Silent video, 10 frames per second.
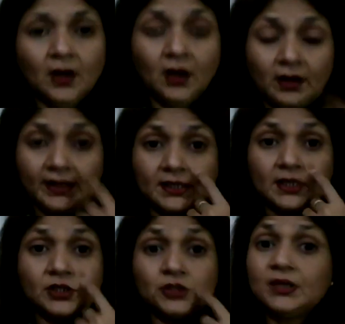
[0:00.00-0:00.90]
All right,
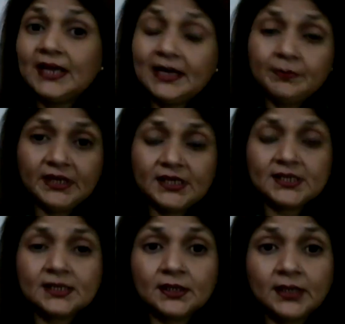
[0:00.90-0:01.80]
so that
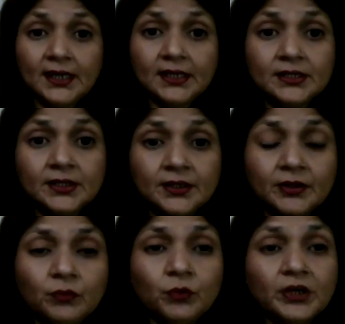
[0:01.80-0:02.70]
means that
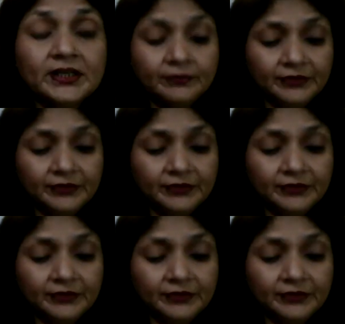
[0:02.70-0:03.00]
what